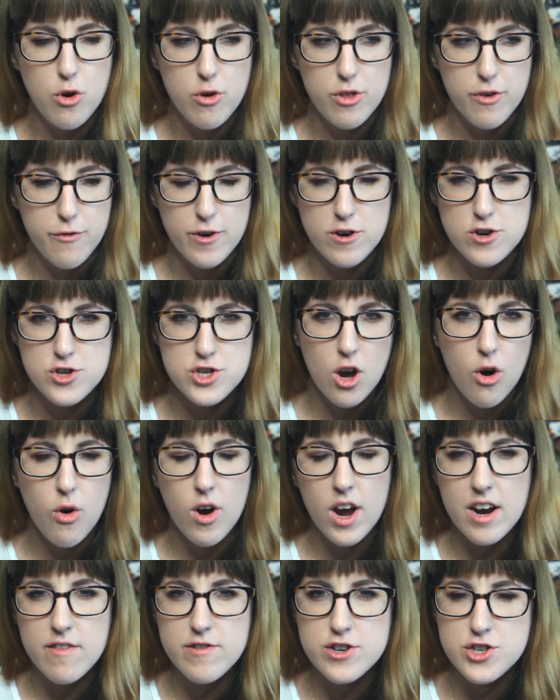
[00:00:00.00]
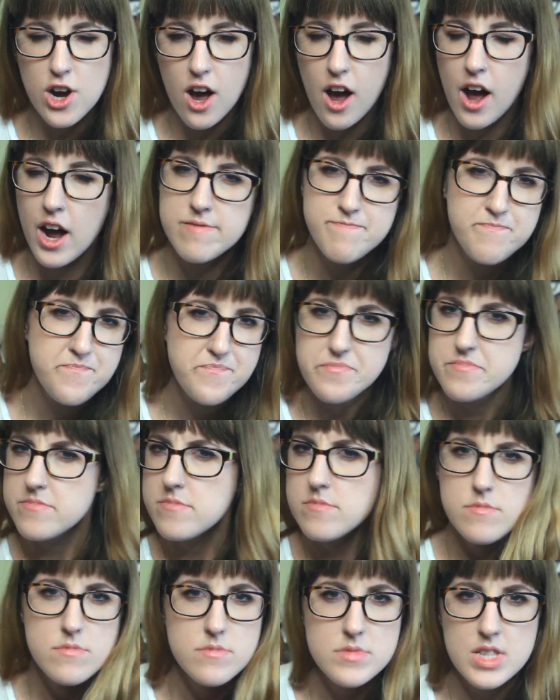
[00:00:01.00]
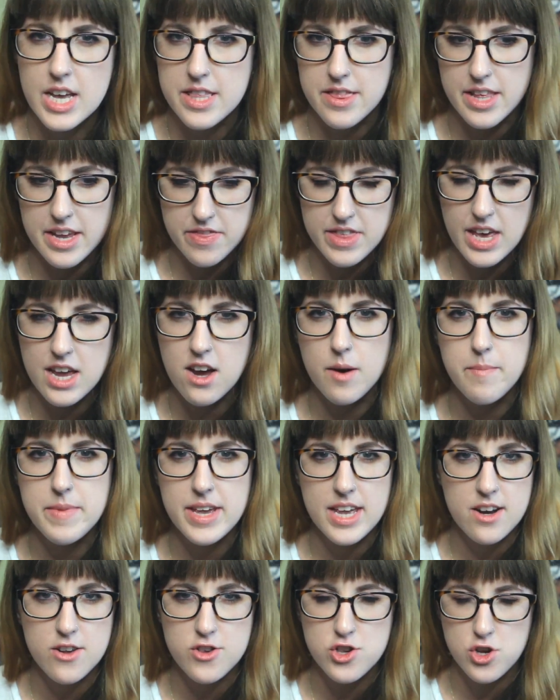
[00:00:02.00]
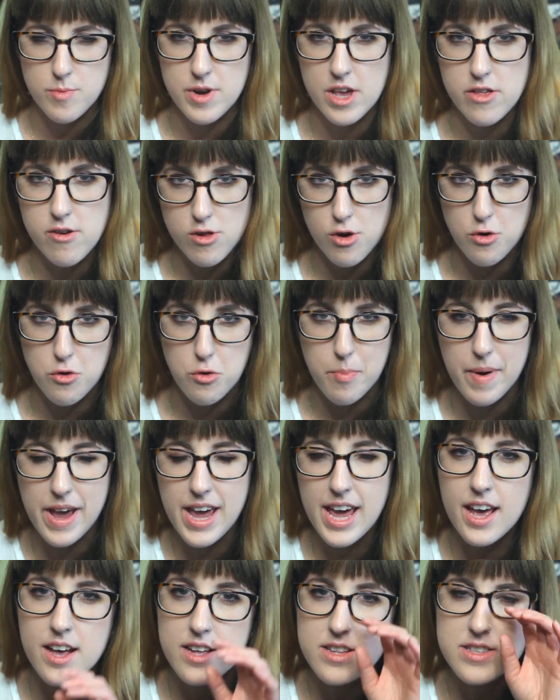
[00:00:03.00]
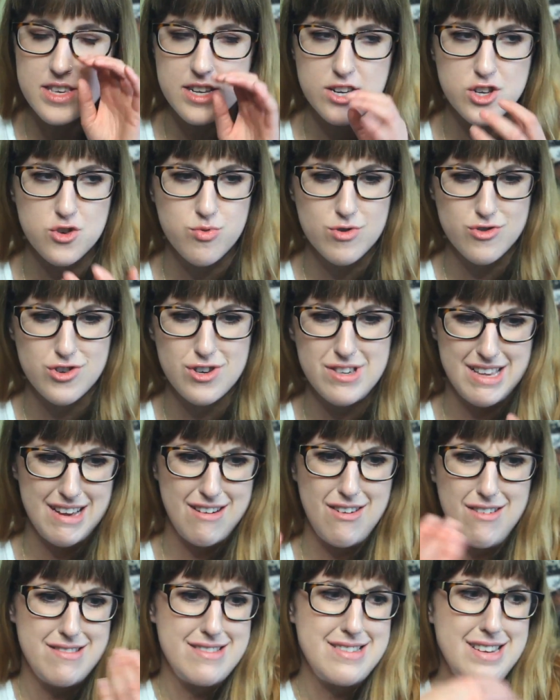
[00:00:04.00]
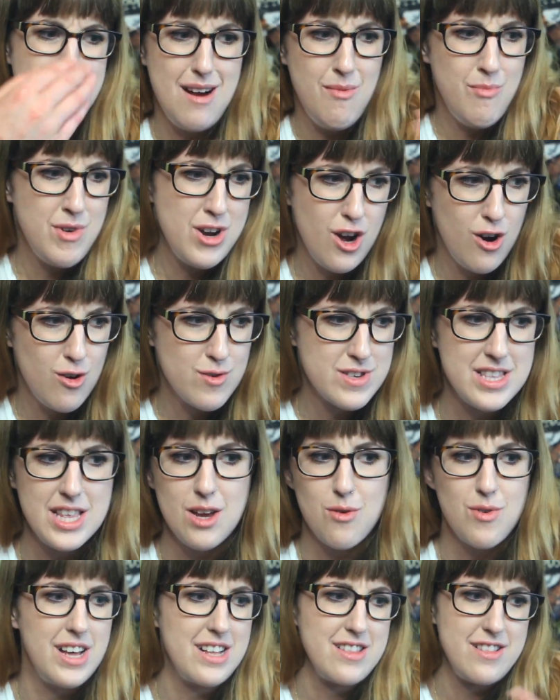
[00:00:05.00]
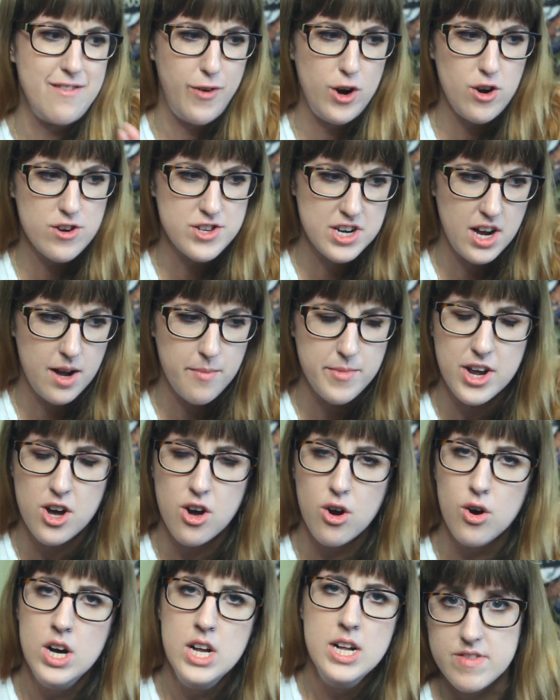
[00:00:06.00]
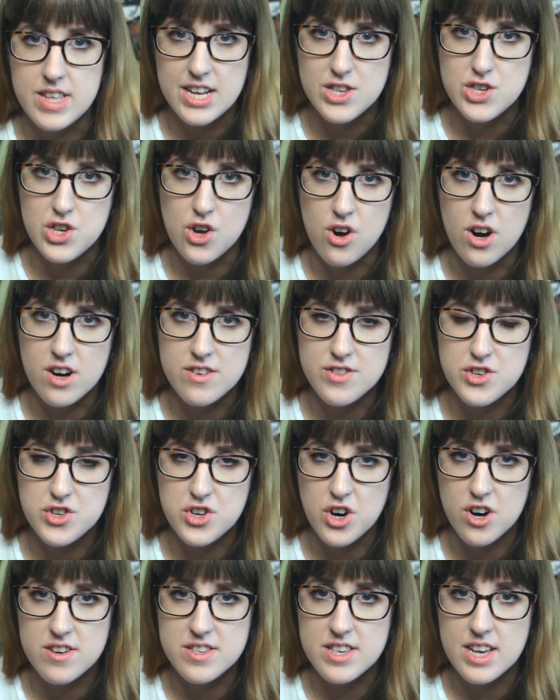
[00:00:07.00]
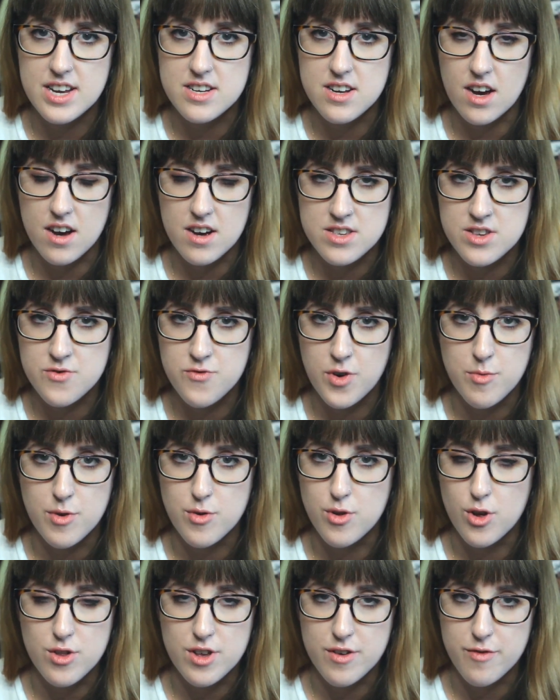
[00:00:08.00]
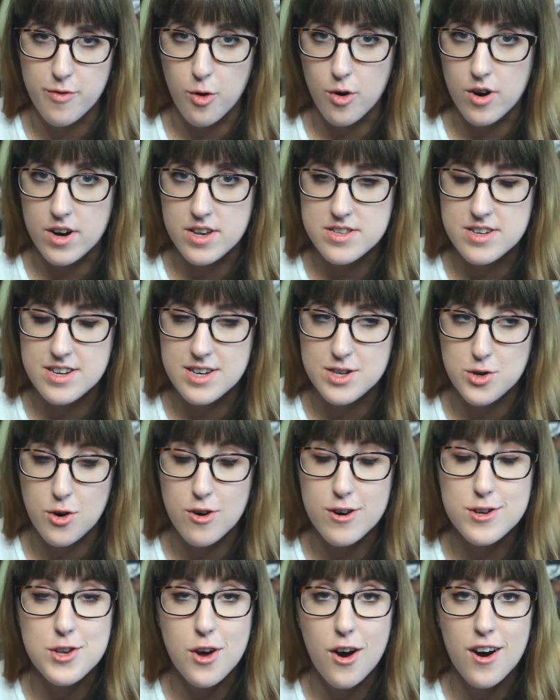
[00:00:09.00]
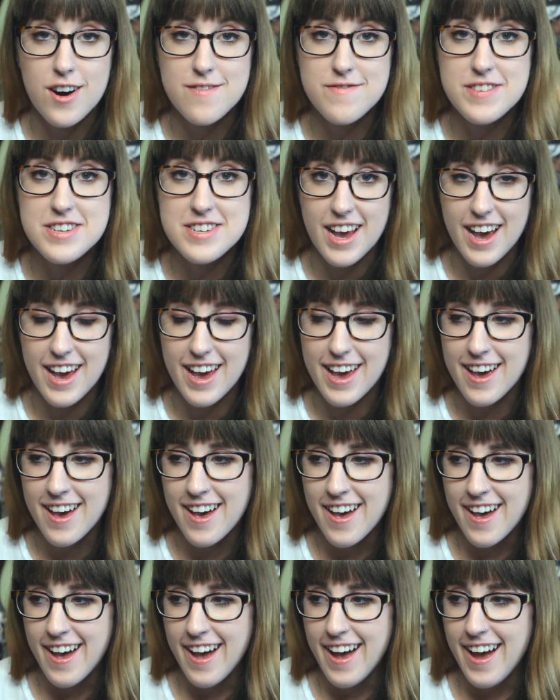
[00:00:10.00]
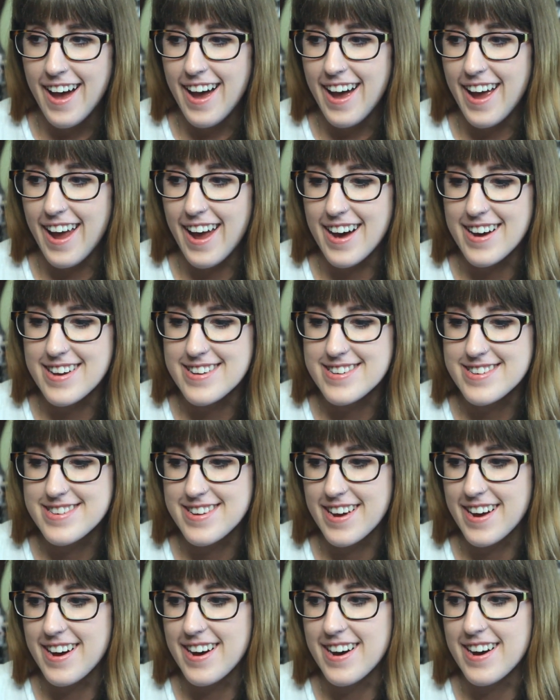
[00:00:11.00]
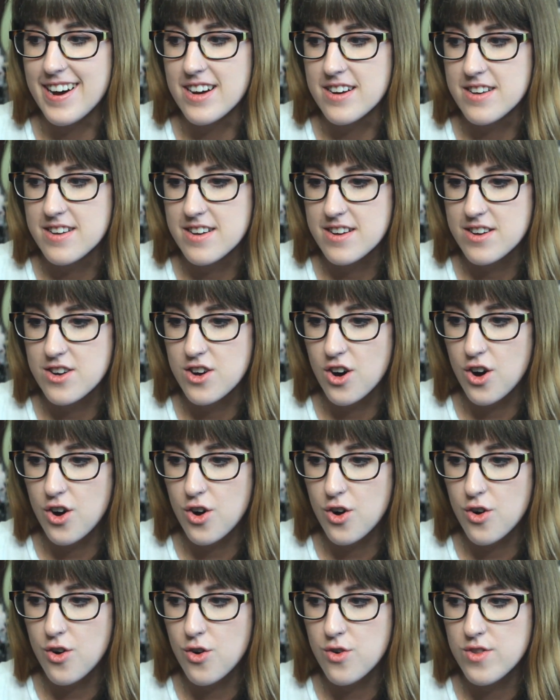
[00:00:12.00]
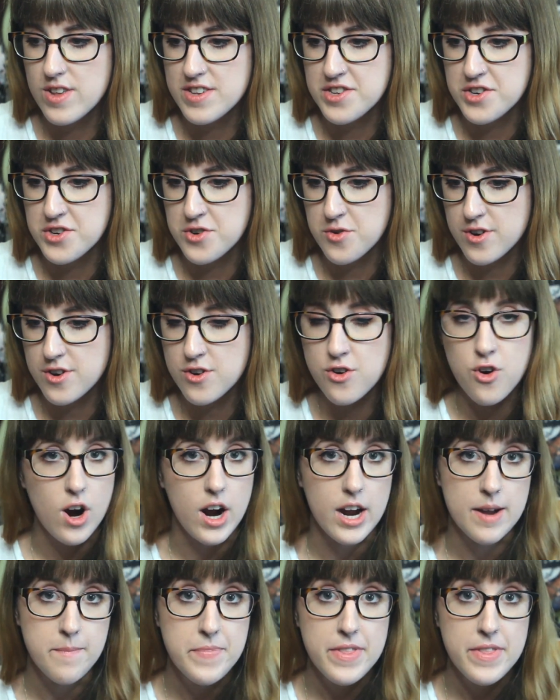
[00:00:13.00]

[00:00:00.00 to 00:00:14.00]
were the first show I ever shot and like they got me into so many other local bands and it was just like all the dominoes and they were like the first domino. That song, The Stars Like Dust from The Lonely Forest is your song of the day and uh, go listen to it and cry.